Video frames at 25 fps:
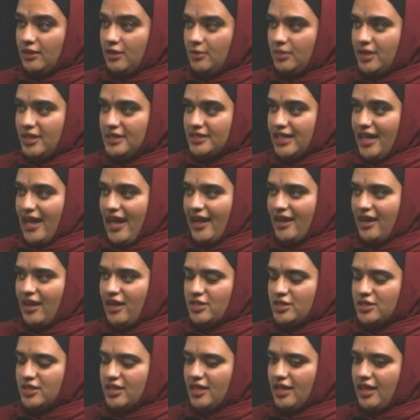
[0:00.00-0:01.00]
a little bit to add
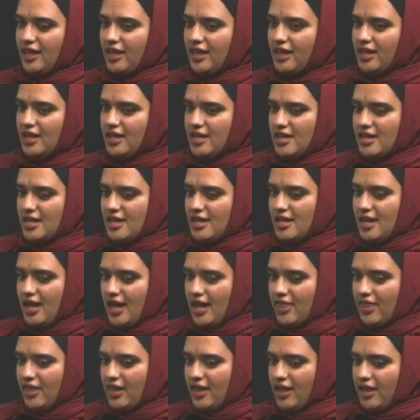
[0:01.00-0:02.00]
on to that,
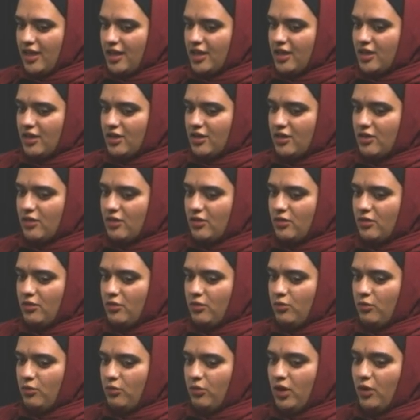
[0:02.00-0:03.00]
I think
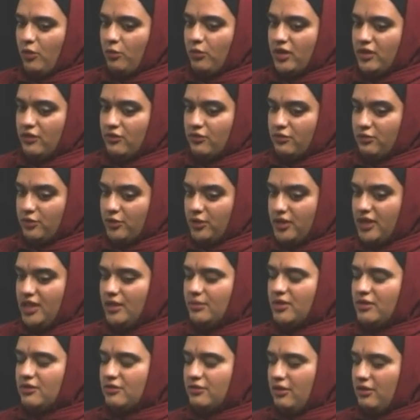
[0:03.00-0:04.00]
what we've
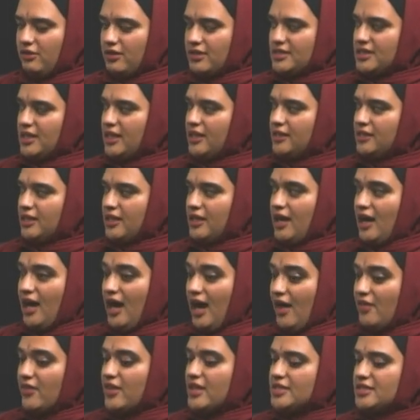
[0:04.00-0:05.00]
really been focusing
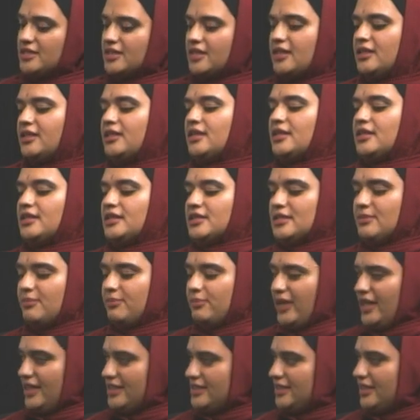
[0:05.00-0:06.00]
on this year is
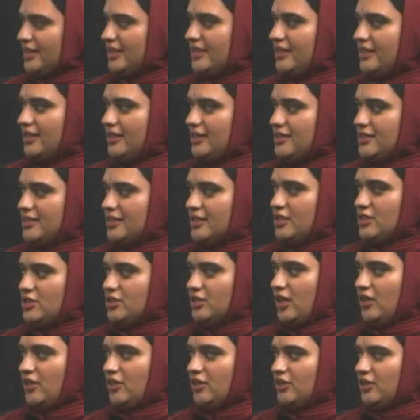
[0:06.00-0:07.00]
basic needs in
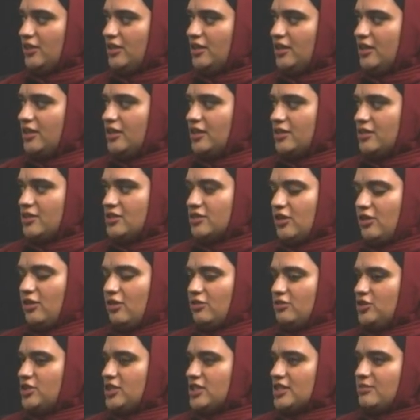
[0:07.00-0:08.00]
general.
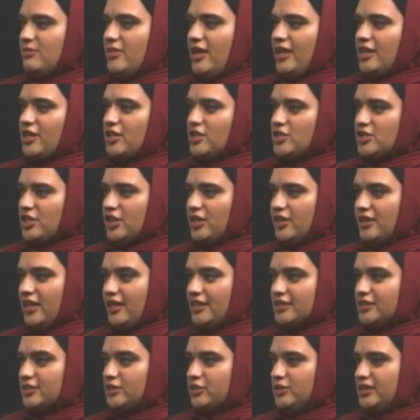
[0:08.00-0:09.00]
So just making sure
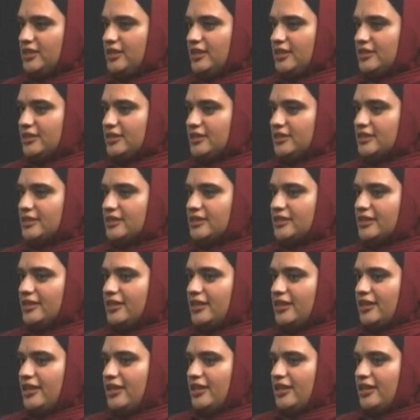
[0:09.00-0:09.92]
that students